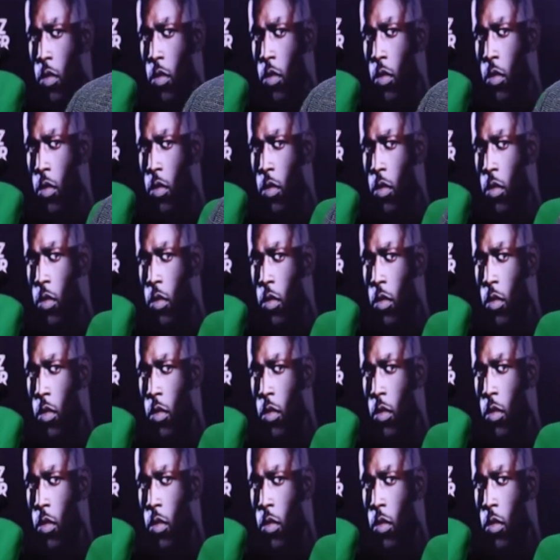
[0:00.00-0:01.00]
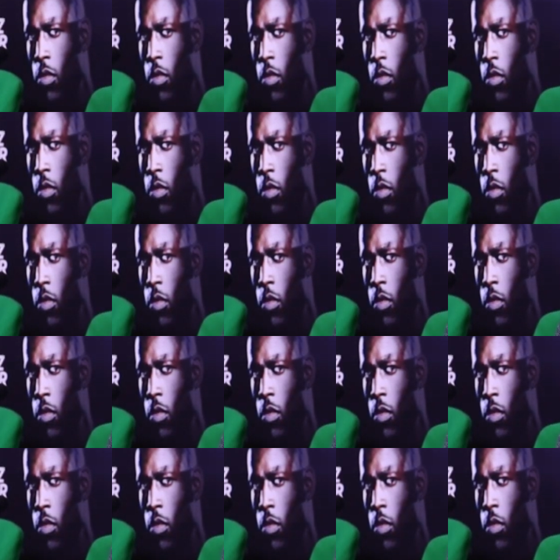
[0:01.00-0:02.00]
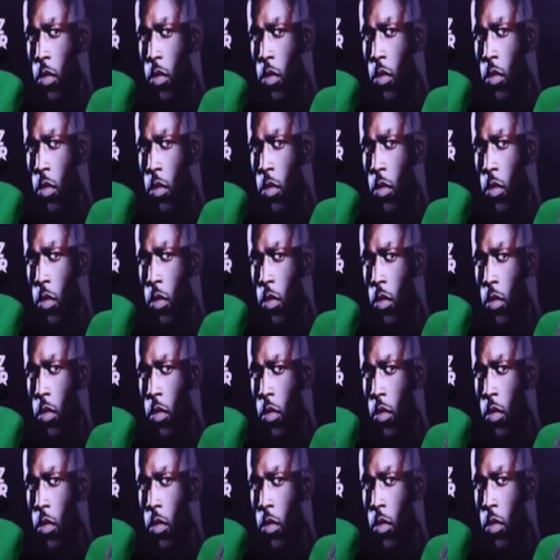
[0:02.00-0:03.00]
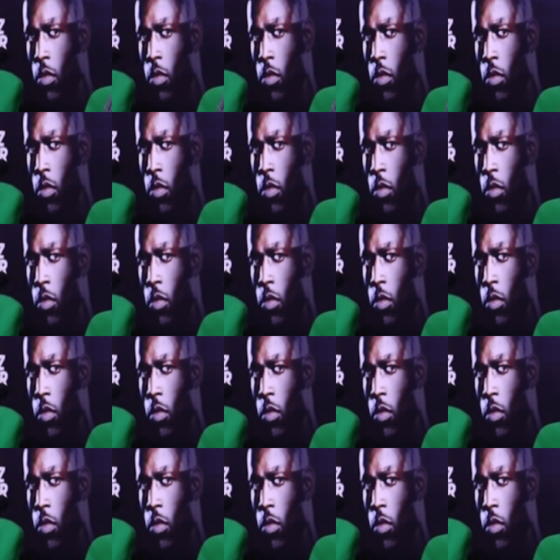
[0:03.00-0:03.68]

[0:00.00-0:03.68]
This person isn't speaking.